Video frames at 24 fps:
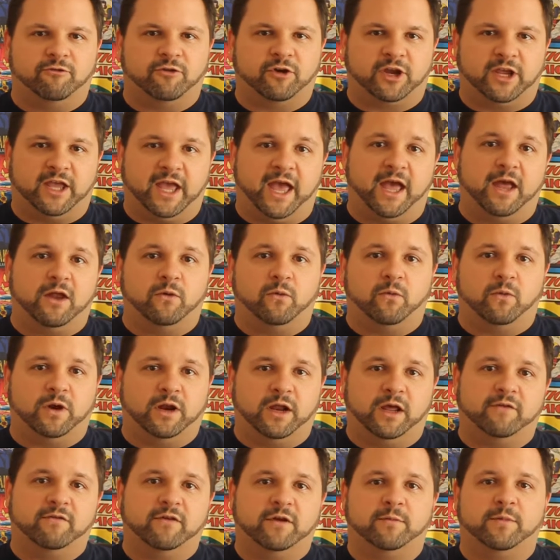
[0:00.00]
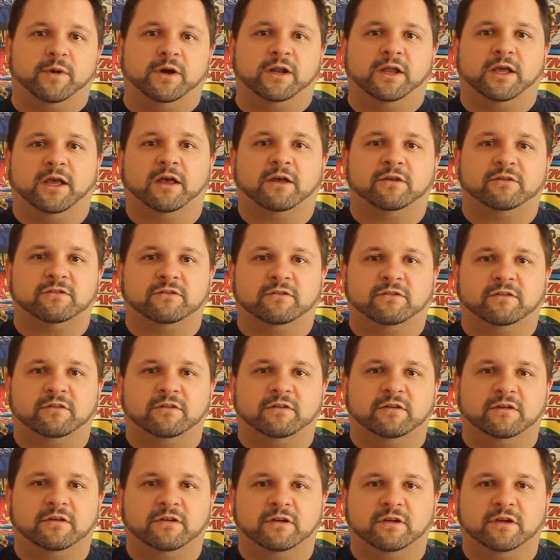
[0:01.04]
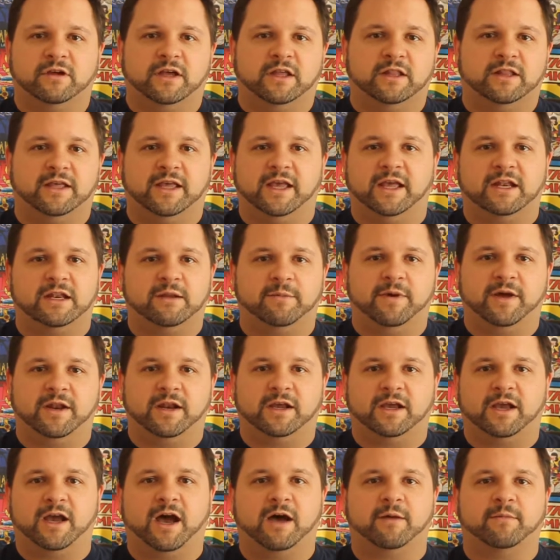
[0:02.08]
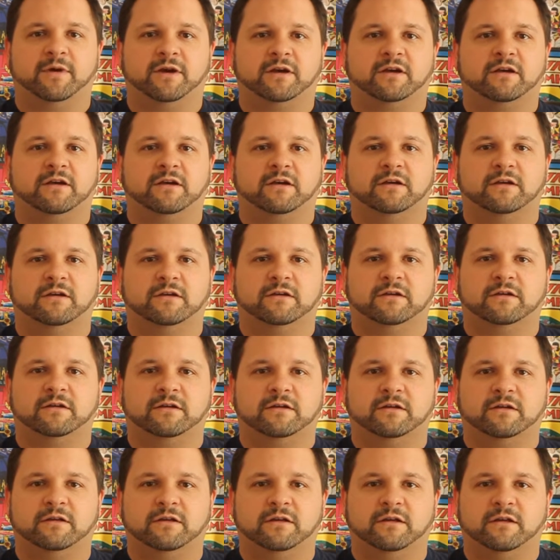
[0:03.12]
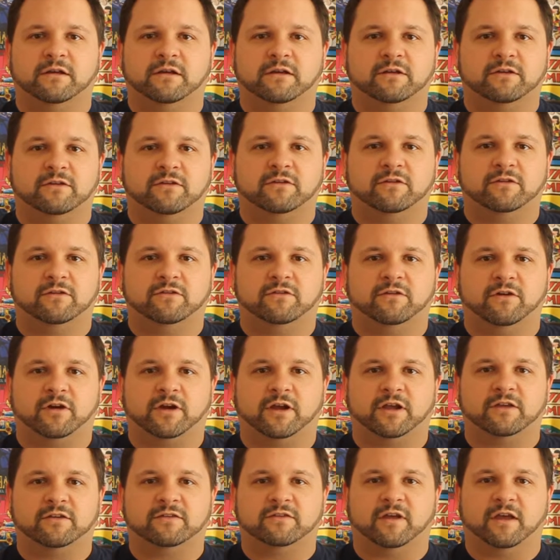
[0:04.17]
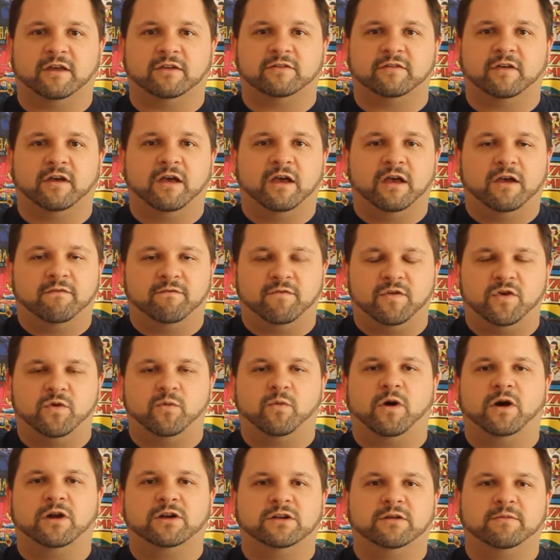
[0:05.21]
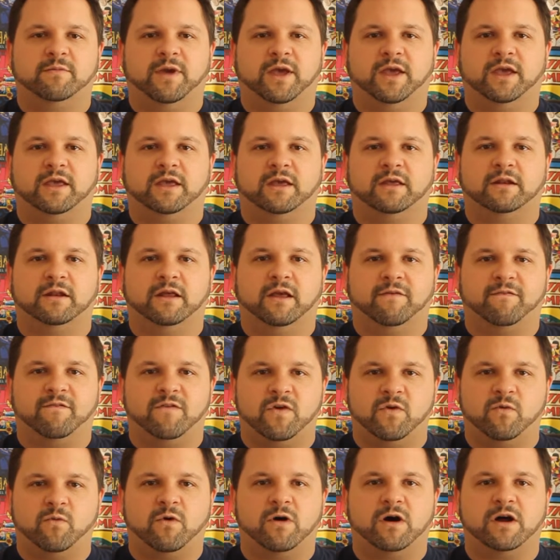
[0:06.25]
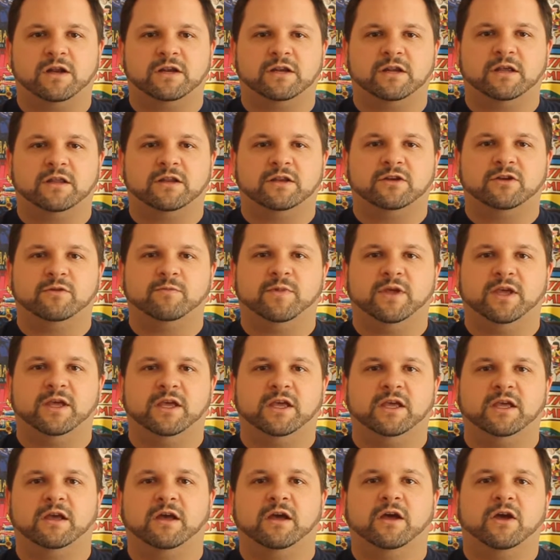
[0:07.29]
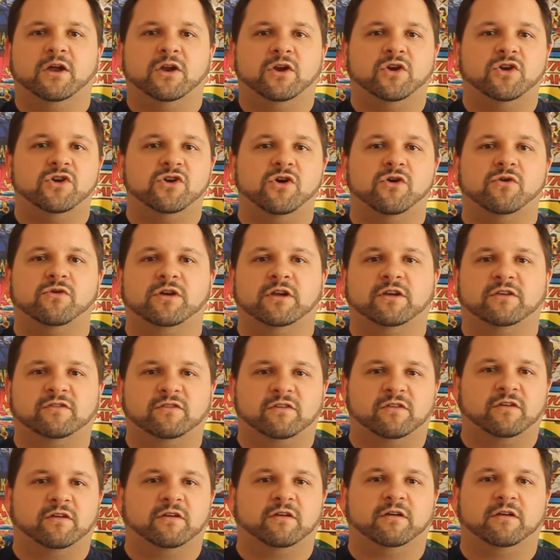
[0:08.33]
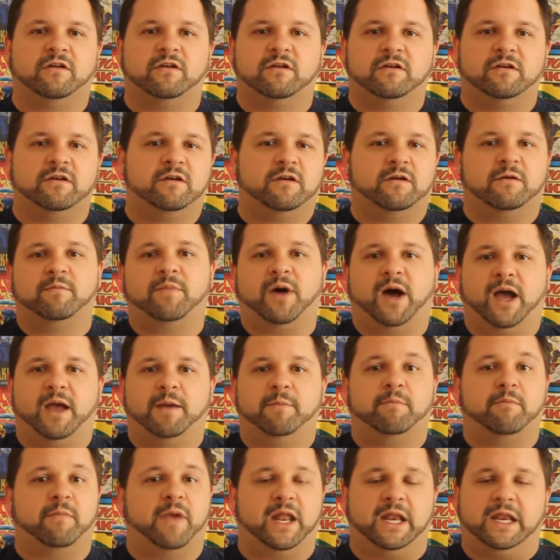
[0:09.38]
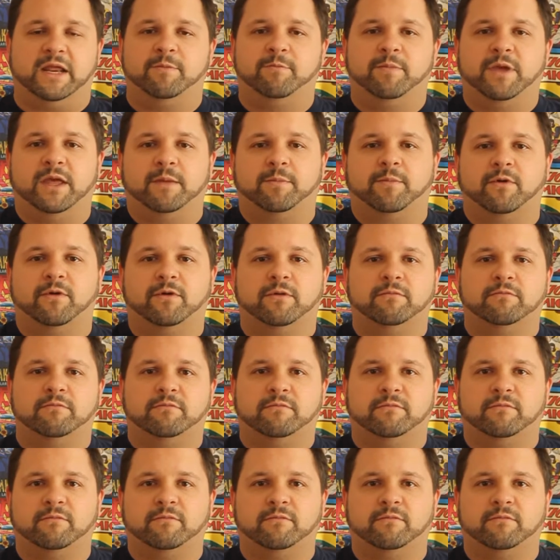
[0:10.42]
Forget what everybody else in the independent comic circuit says. If you want to make it, if you want to be noticed by many people,